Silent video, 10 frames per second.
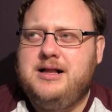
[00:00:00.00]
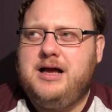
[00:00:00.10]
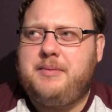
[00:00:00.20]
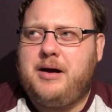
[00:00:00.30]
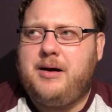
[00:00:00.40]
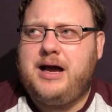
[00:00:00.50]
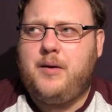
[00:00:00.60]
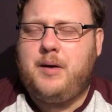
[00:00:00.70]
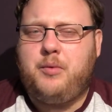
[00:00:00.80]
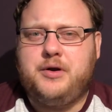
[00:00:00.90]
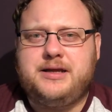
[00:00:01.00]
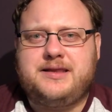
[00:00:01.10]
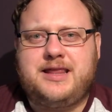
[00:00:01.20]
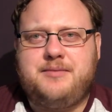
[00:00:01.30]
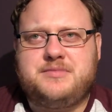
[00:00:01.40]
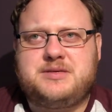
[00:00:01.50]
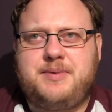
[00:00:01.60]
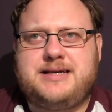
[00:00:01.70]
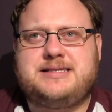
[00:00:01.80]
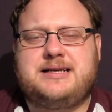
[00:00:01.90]
about how I wanted them to
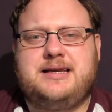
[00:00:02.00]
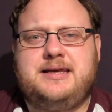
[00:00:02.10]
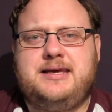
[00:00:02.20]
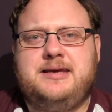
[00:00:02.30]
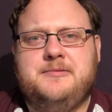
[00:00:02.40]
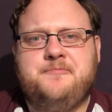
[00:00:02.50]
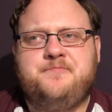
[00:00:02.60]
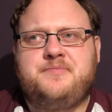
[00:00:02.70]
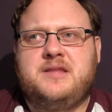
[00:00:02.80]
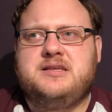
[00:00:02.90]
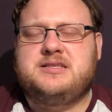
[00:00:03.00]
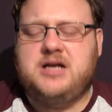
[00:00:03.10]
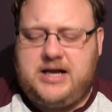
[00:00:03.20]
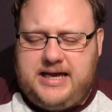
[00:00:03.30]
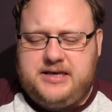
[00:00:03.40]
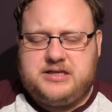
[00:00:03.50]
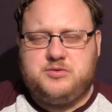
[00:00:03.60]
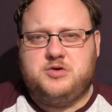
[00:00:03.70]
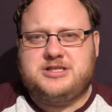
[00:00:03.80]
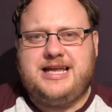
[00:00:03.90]
basically start heading
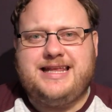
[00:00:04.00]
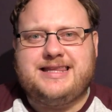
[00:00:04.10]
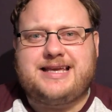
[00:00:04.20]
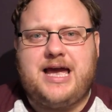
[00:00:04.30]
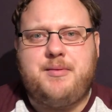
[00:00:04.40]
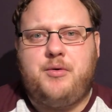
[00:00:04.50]
towards an end game.